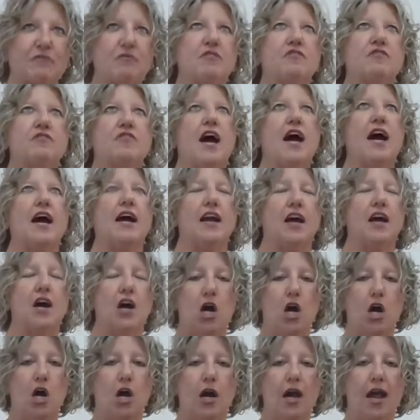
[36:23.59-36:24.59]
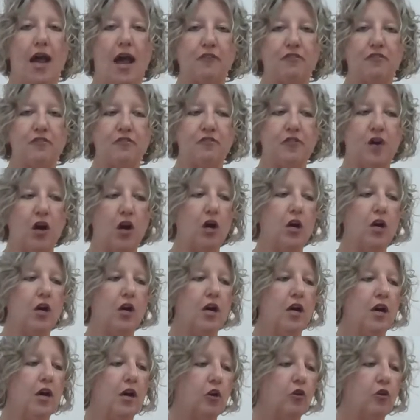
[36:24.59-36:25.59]
We've got our half of
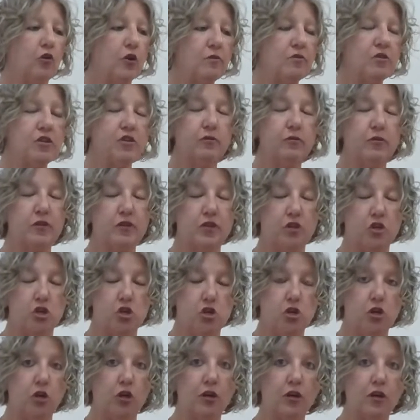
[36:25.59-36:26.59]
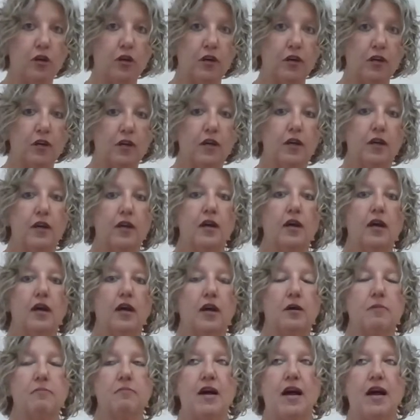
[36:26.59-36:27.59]
our cream cheese with the sugar
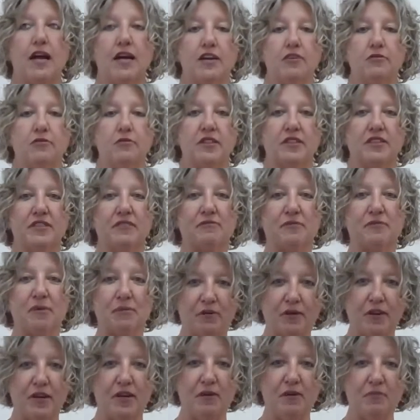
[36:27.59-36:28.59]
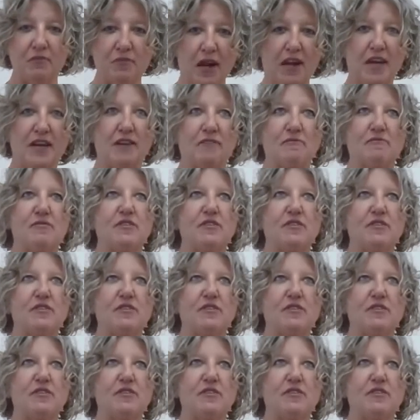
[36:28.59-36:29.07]
combined with the whipped cream, right?